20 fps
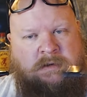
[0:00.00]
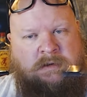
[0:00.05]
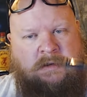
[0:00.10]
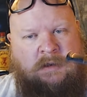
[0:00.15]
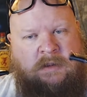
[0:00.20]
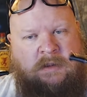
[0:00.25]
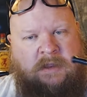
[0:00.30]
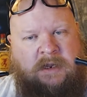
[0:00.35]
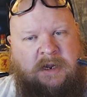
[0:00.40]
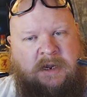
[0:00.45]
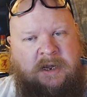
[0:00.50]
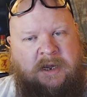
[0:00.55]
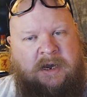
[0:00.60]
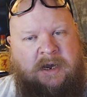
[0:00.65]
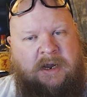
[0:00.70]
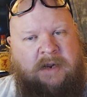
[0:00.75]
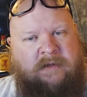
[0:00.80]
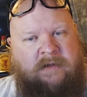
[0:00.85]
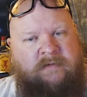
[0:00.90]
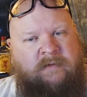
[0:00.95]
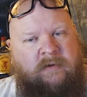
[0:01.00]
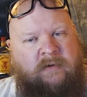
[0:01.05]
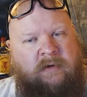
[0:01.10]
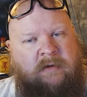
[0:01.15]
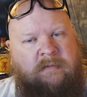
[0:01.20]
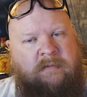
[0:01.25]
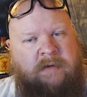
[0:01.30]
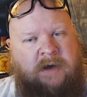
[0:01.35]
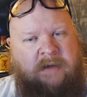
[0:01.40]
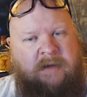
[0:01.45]
that I got at
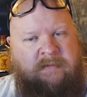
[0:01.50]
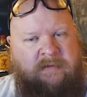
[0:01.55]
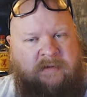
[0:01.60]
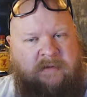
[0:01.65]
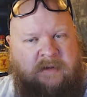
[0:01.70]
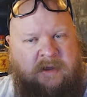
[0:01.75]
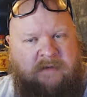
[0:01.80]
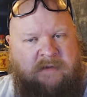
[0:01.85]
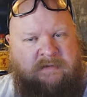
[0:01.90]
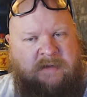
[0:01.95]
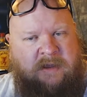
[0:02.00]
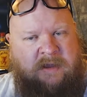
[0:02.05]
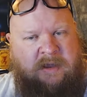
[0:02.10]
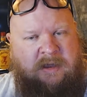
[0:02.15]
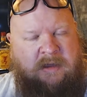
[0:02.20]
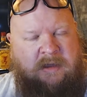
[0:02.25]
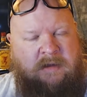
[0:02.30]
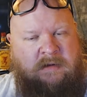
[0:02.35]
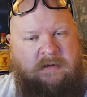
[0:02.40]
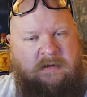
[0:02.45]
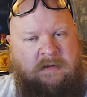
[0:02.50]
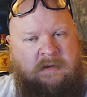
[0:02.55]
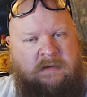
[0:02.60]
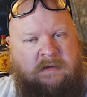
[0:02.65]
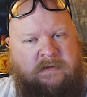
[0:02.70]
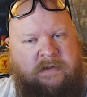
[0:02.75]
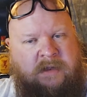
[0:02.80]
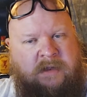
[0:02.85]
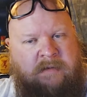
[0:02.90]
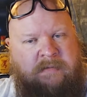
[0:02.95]
Smoking Pipes as a
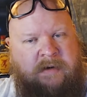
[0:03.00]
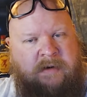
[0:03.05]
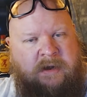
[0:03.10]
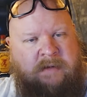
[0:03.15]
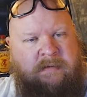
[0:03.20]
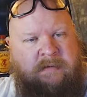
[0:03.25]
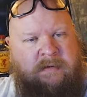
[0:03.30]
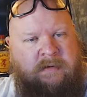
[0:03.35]
estate pipe.